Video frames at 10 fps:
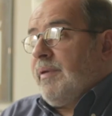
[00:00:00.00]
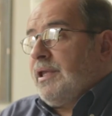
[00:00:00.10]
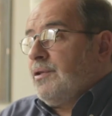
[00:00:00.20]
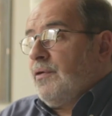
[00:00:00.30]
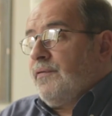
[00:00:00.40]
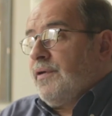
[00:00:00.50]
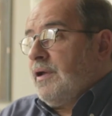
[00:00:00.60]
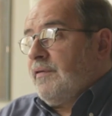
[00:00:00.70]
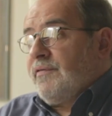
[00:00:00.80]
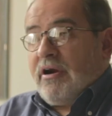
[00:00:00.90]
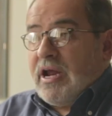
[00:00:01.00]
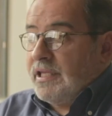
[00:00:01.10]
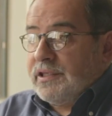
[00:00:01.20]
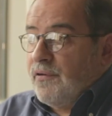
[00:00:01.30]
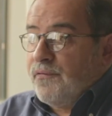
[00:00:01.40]
made of a
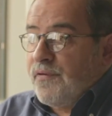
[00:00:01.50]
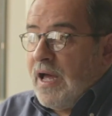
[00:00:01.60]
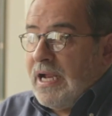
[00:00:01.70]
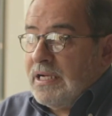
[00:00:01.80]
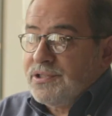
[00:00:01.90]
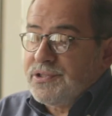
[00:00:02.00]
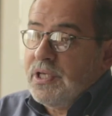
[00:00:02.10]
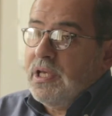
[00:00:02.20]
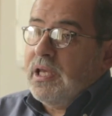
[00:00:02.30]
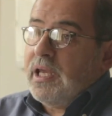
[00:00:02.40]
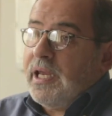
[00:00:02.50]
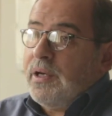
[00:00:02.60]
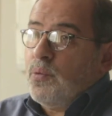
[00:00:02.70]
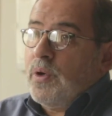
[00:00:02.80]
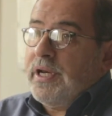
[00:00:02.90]
variety of files,
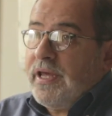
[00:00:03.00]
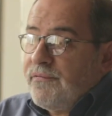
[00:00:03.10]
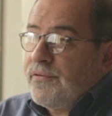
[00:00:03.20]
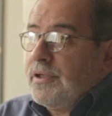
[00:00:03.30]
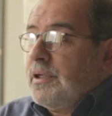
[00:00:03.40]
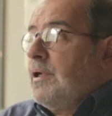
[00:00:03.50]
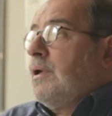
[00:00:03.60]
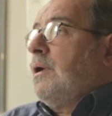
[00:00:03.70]
and whenever